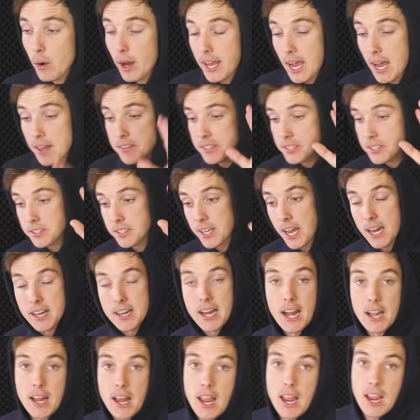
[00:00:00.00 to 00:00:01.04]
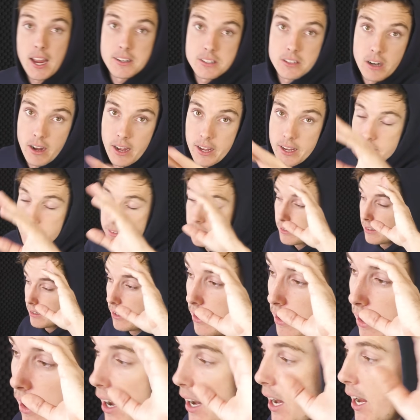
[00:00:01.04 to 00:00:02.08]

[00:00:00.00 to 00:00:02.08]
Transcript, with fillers: Okay, this is getting out of hand. I... I